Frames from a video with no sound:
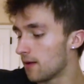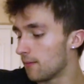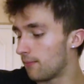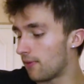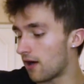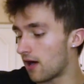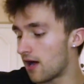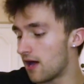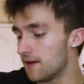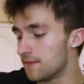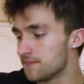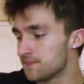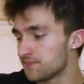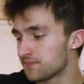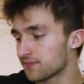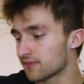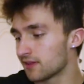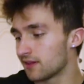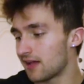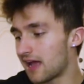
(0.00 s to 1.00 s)
But
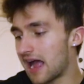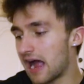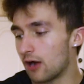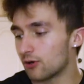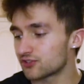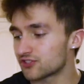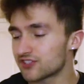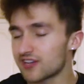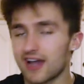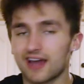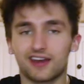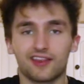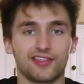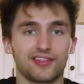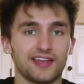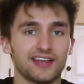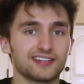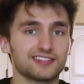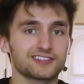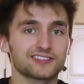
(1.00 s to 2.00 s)
outside of
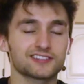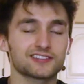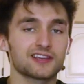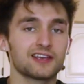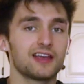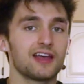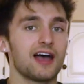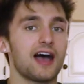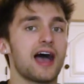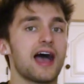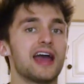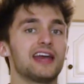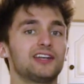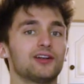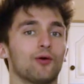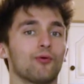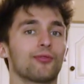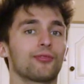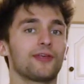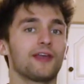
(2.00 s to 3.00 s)
this, I
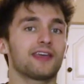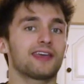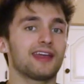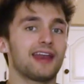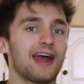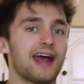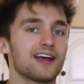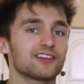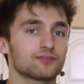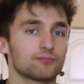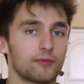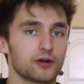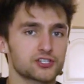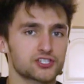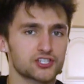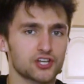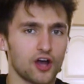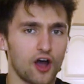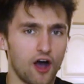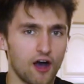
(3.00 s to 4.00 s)
don't think it has
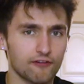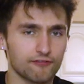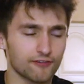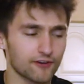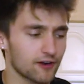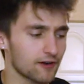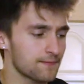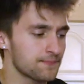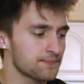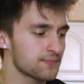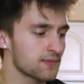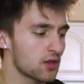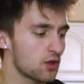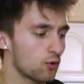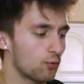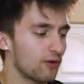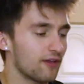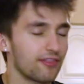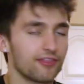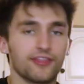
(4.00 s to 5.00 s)
much to offer.
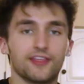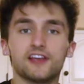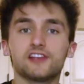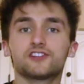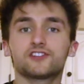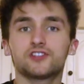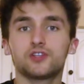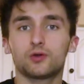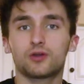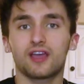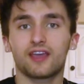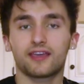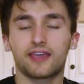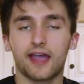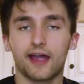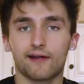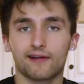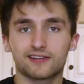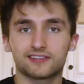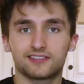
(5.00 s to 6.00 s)
With this, you can
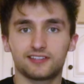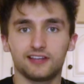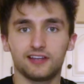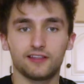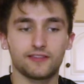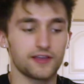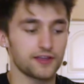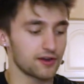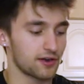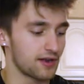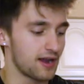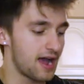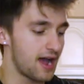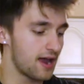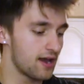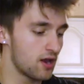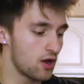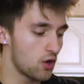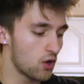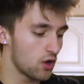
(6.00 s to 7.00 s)
guarantee that you're
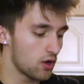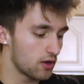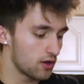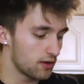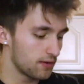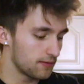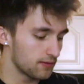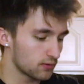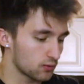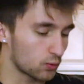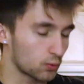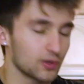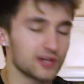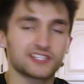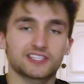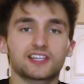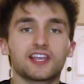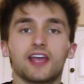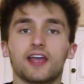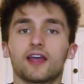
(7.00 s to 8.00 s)
not
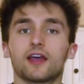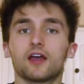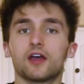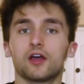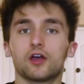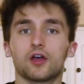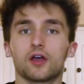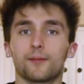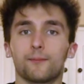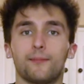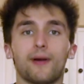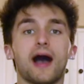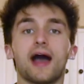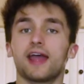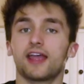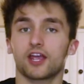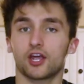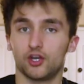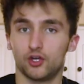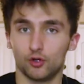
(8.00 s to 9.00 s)
risking
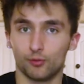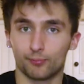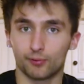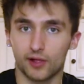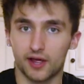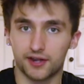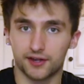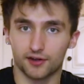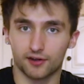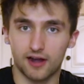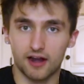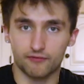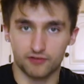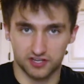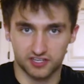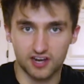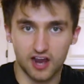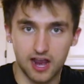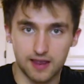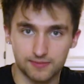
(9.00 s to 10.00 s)
buying a new blender every
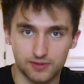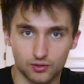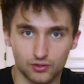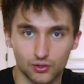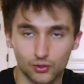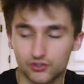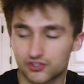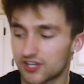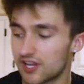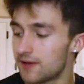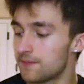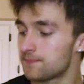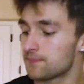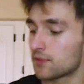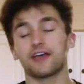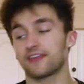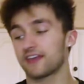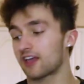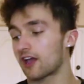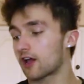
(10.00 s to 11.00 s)
time you use it.
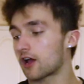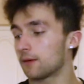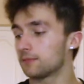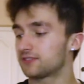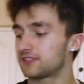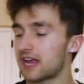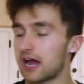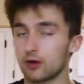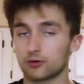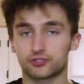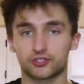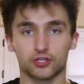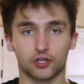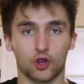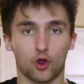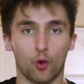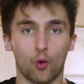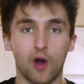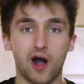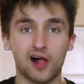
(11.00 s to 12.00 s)
I think it comes down to
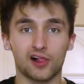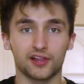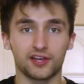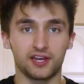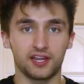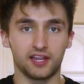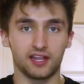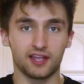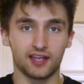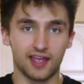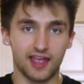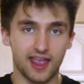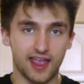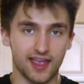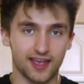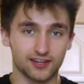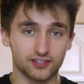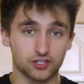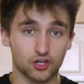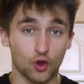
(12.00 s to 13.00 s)
quality
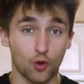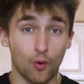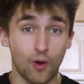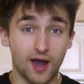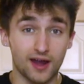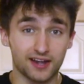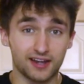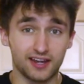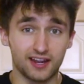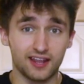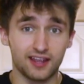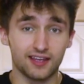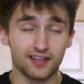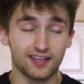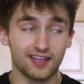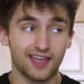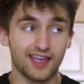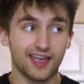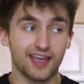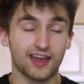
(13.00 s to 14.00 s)
and quantity,
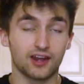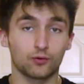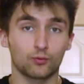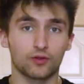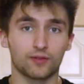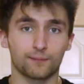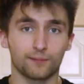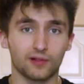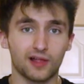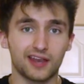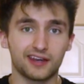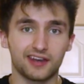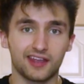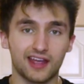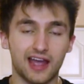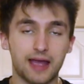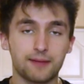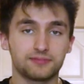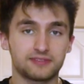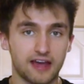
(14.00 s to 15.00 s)
And with
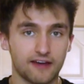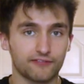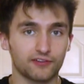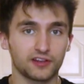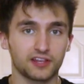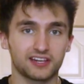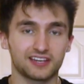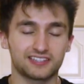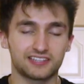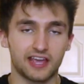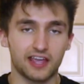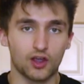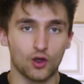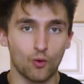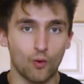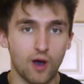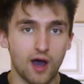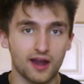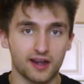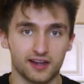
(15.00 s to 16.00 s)
blending, I'm definitely gonna take
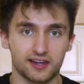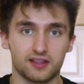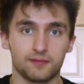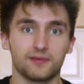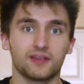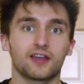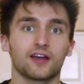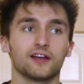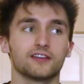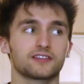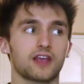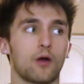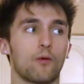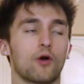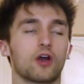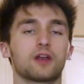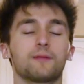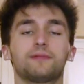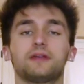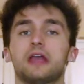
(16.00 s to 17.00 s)
quantity because I
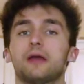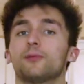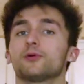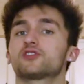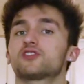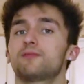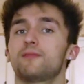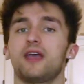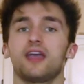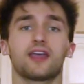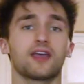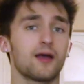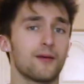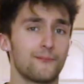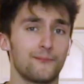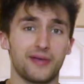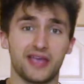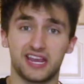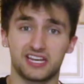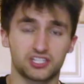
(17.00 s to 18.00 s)
wanna be able to make
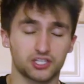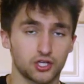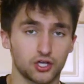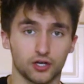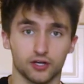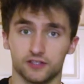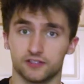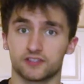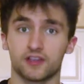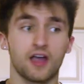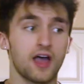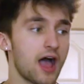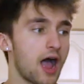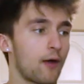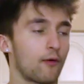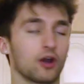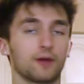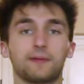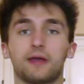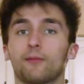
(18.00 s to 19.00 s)
baked goods. I
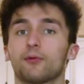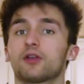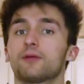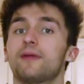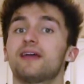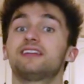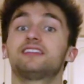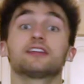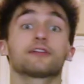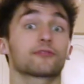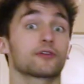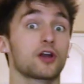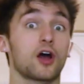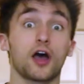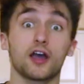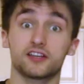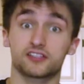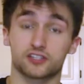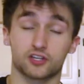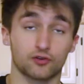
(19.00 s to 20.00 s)
wanna be able to make different
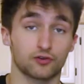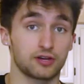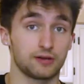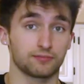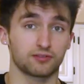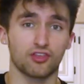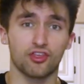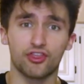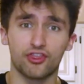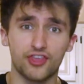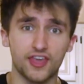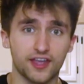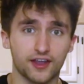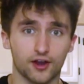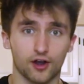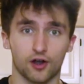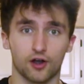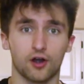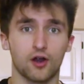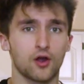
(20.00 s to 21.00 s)
ice creams,
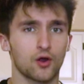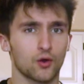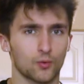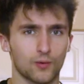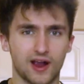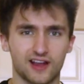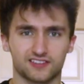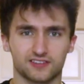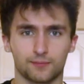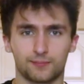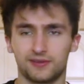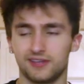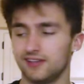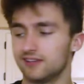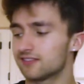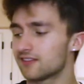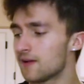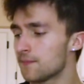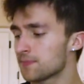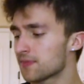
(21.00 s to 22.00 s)
thicker
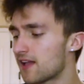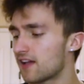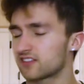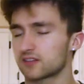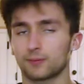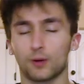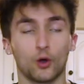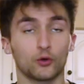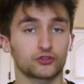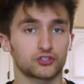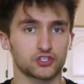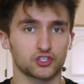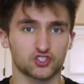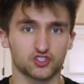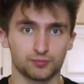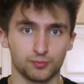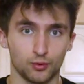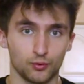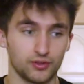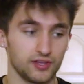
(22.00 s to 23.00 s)
recipes, as opposed to
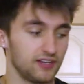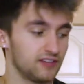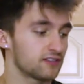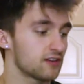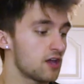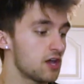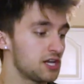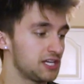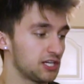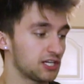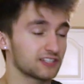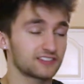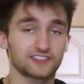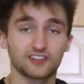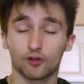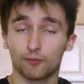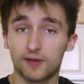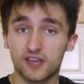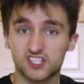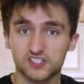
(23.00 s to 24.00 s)
just smoothies. You can
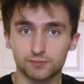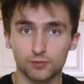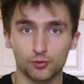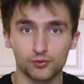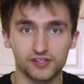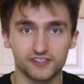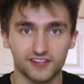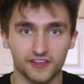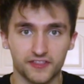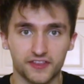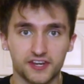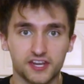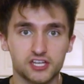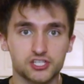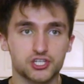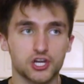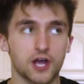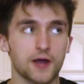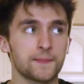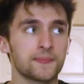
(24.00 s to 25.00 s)
still make smoothies on the
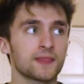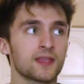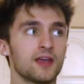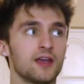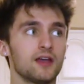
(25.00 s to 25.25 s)
Ninja.